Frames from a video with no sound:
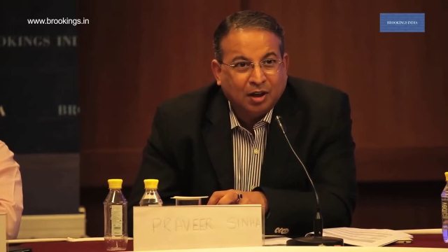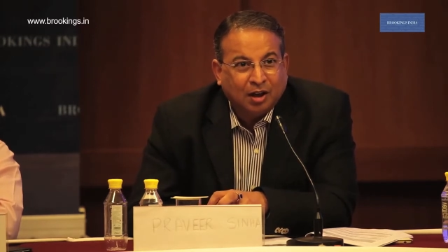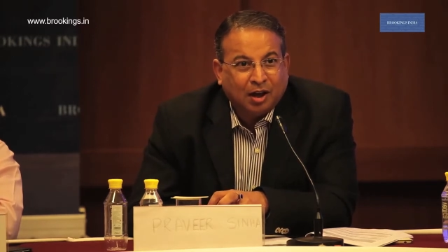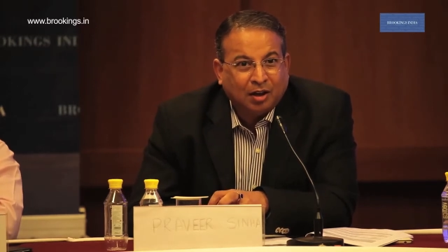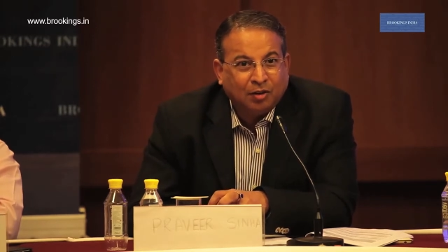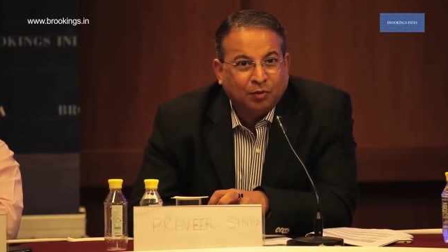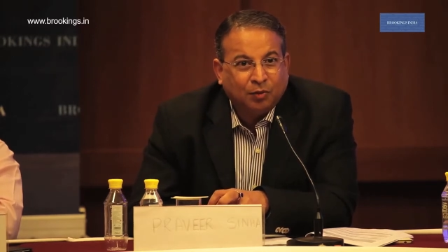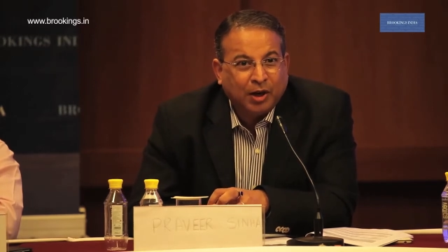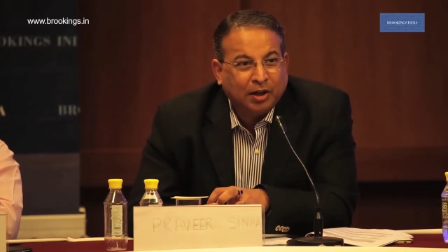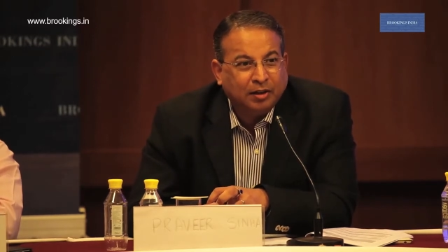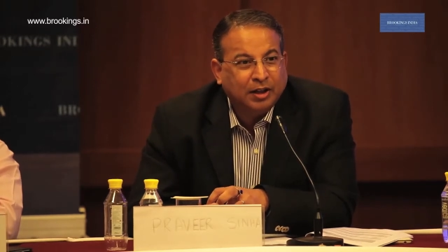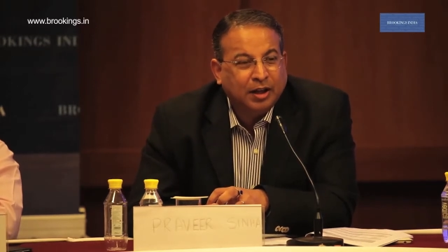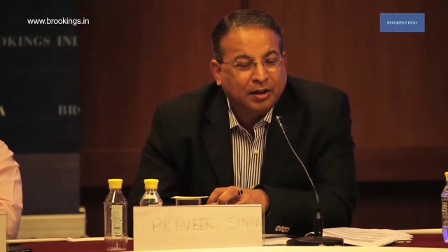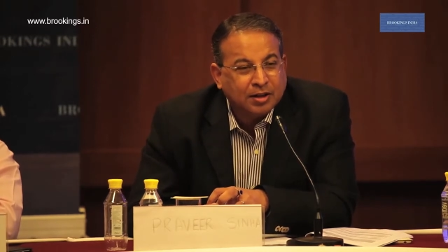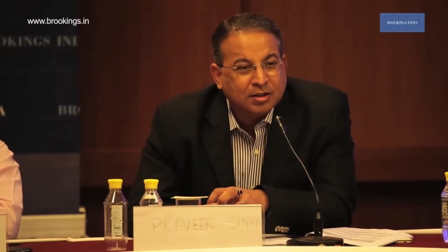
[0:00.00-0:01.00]
And where
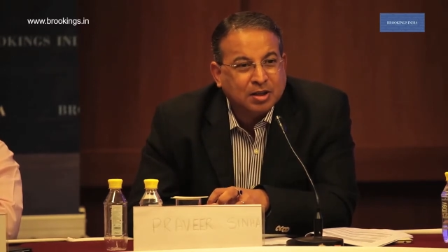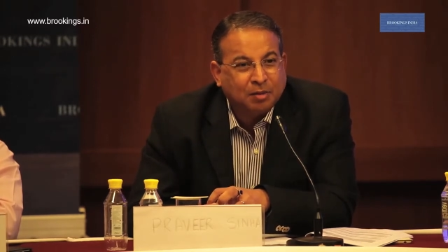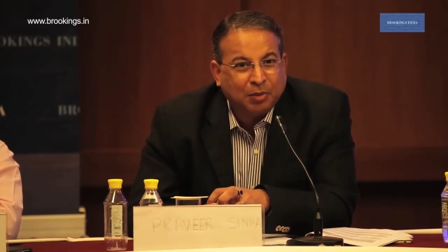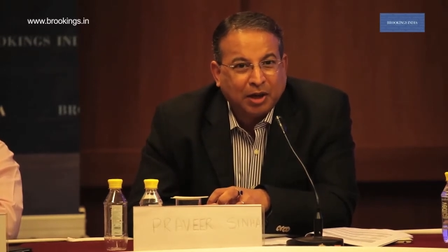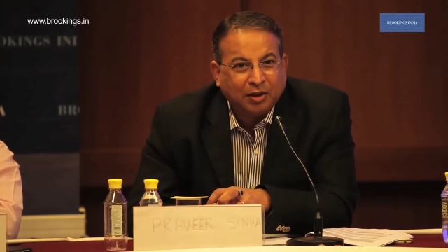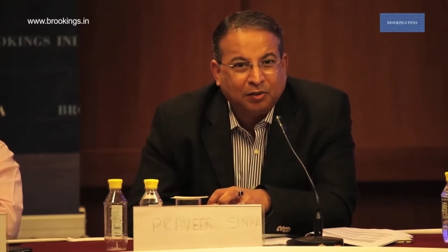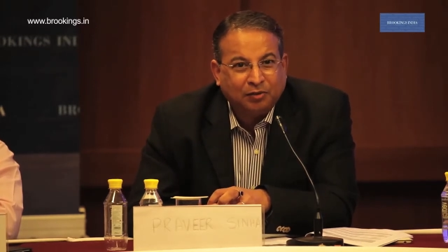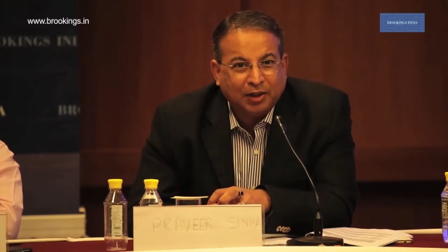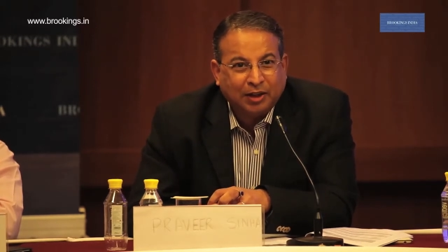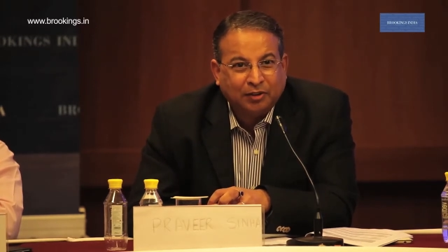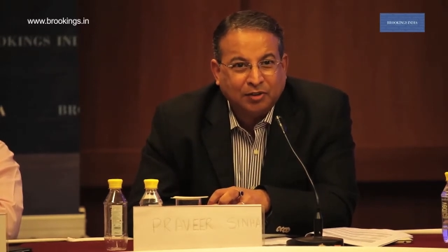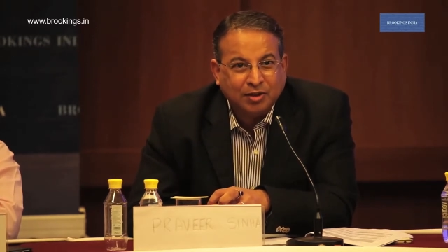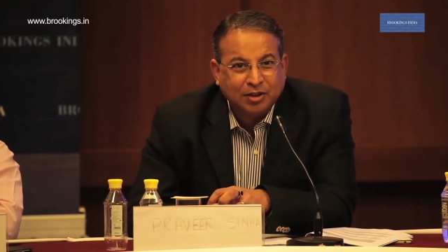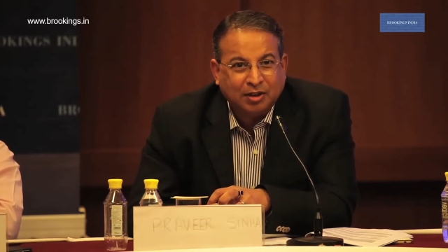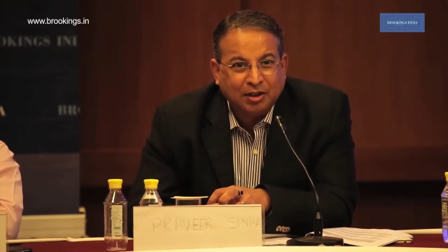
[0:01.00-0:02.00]
there is supply of
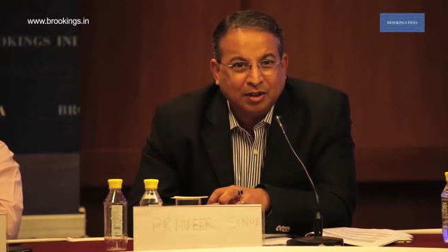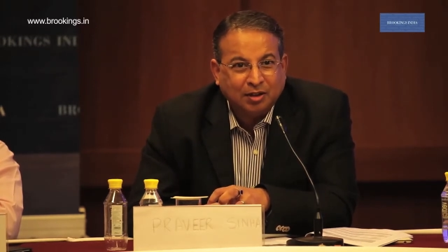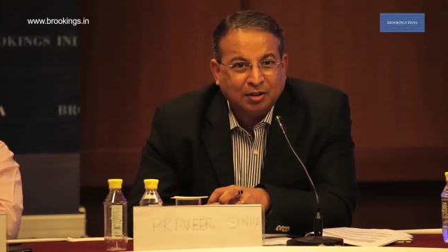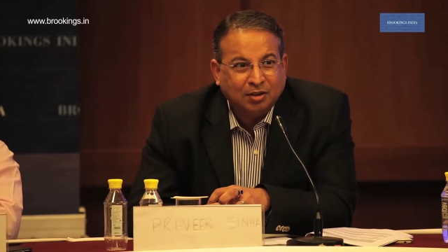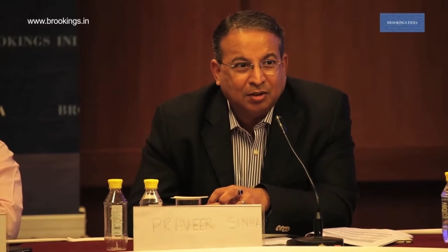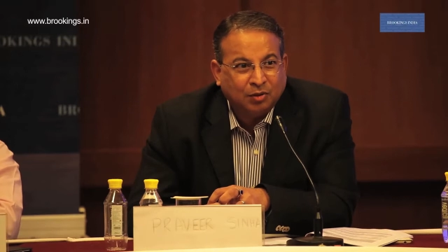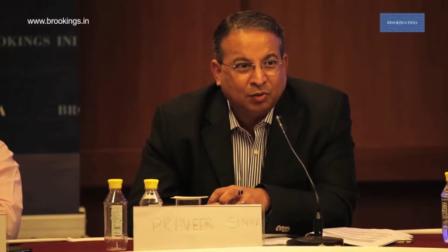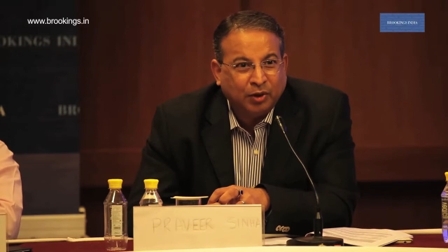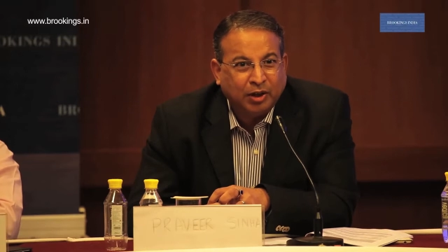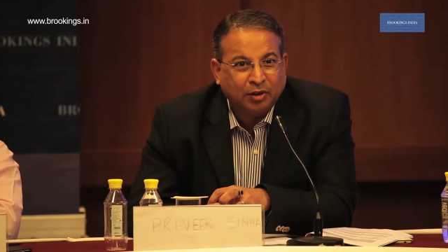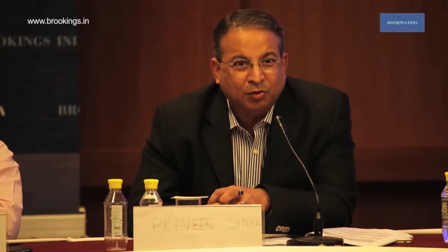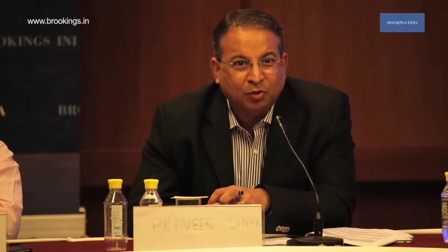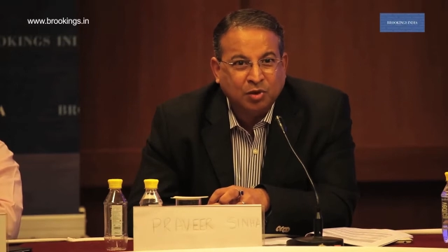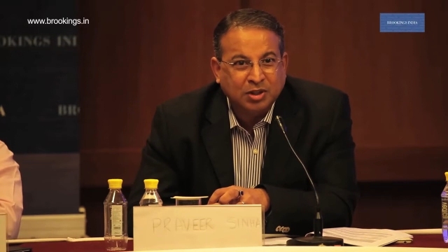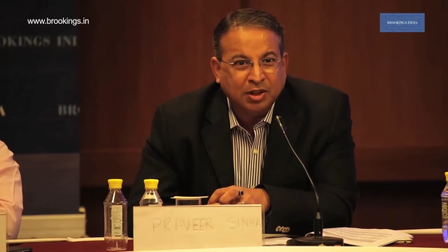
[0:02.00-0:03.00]
electricity,
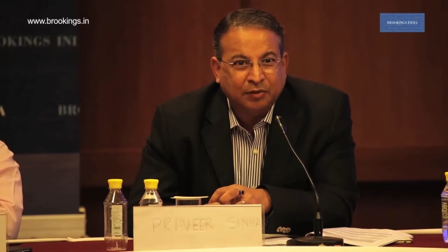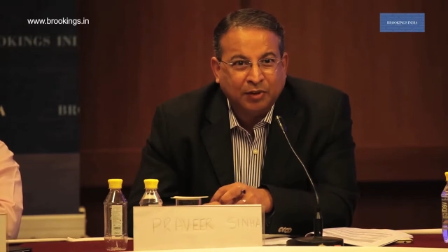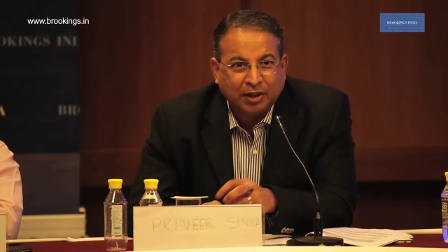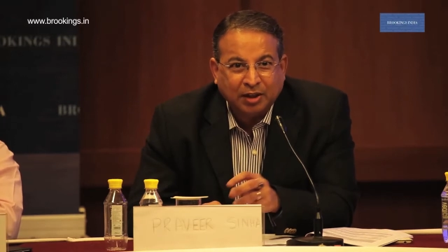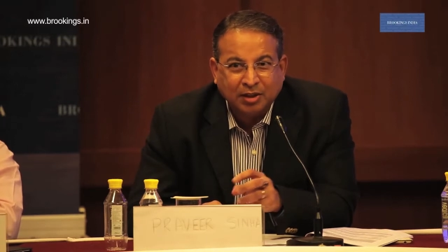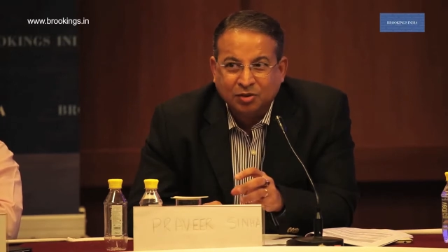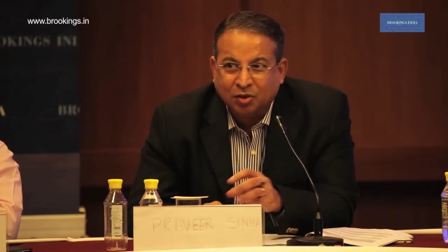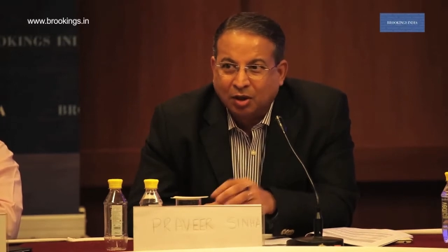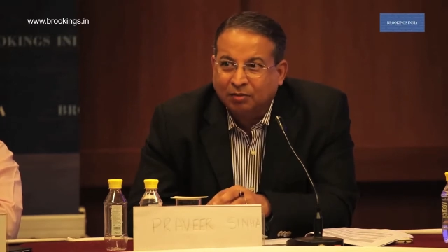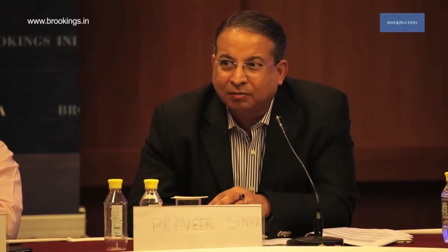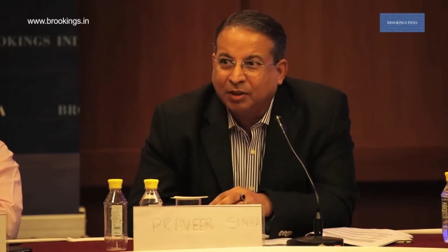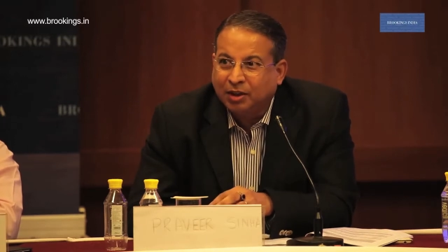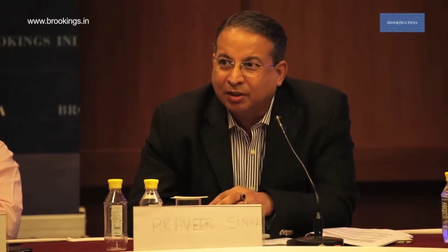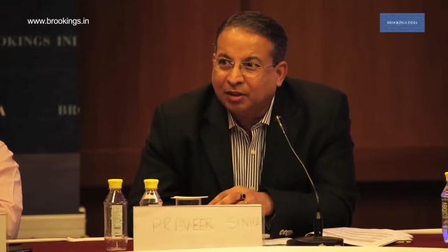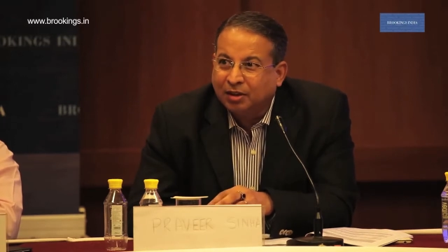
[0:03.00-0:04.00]
24/7 does not
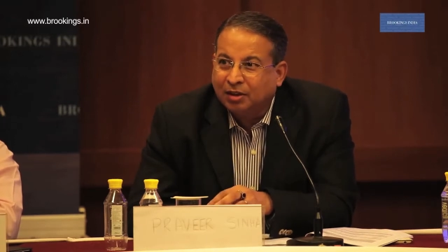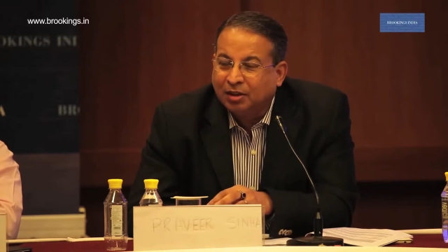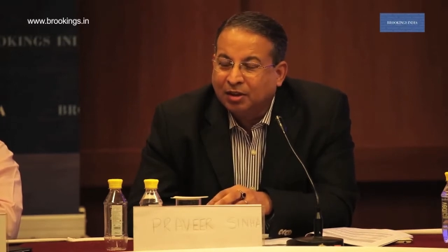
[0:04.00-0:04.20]
mean